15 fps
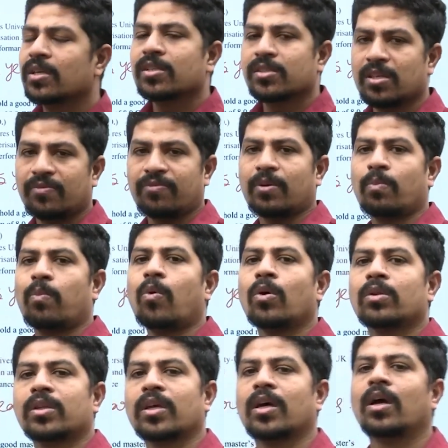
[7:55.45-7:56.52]
See, for
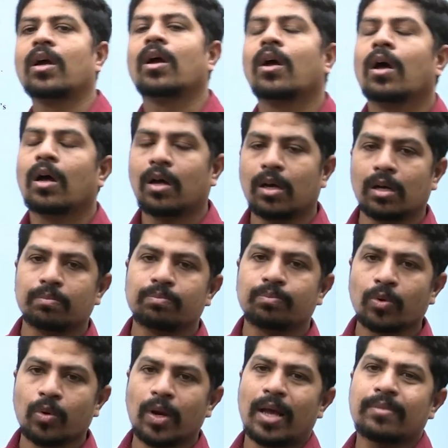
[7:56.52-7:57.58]
both uh, uh,
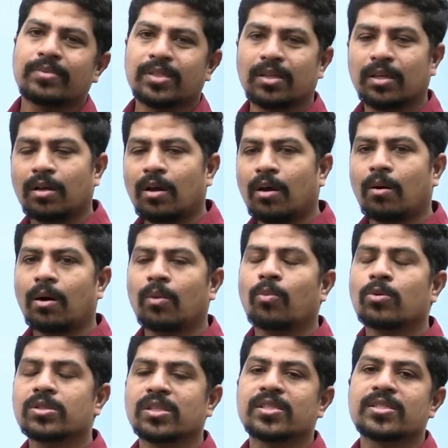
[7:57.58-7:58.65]
programs, uh,
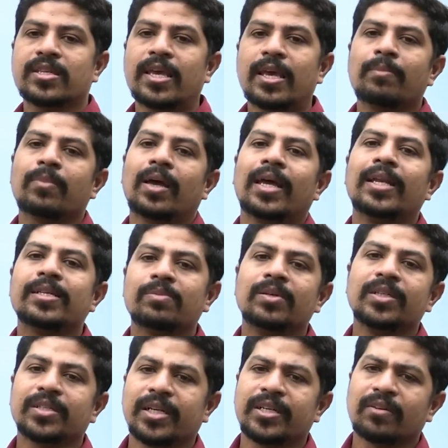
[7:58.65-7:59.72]
almost the same
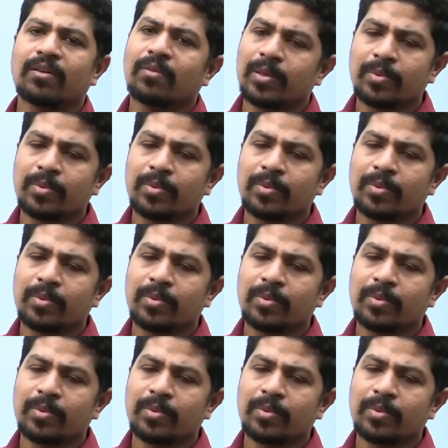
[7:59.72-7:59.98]
eligibility criteria.